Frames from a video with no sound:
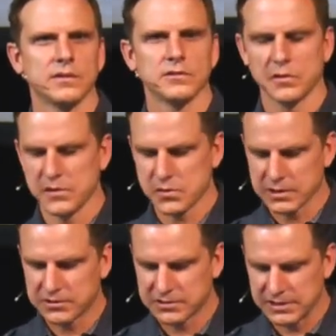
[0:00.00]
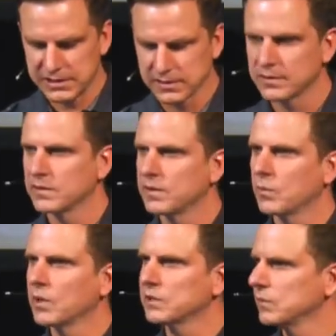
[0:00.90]
so that you could see
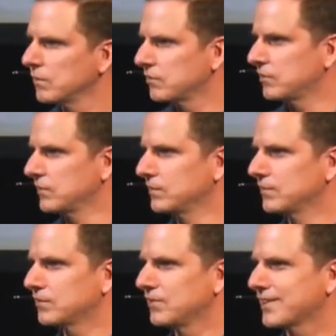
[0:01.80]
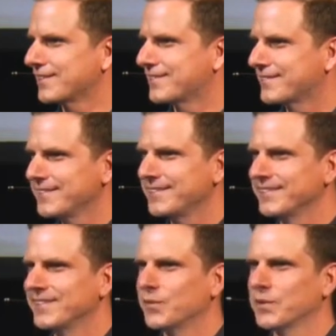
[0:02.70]
what lures you, so you could see
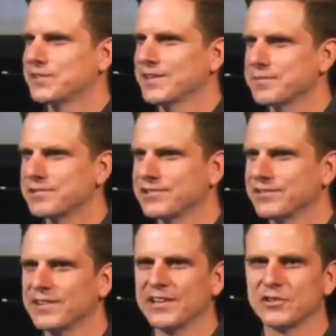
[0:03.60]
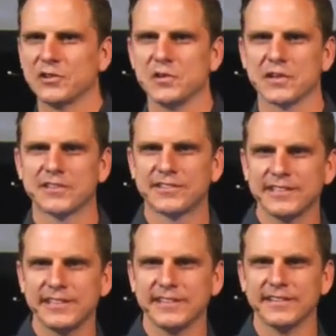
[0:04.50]
what tempts you, so you could
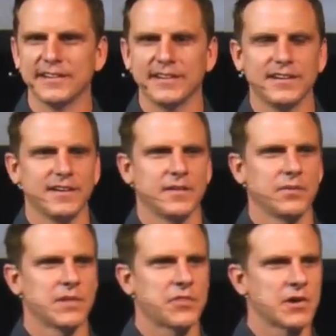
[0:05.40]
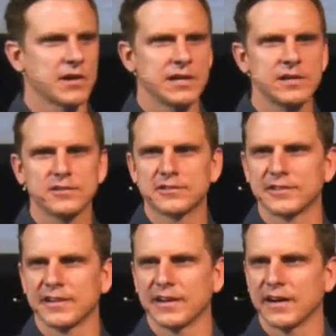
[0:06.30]
see that there is
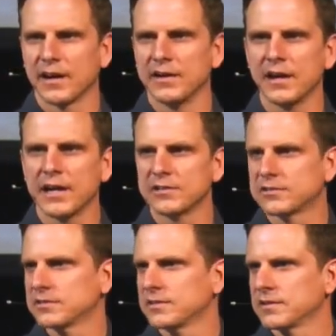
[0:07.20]
a nice,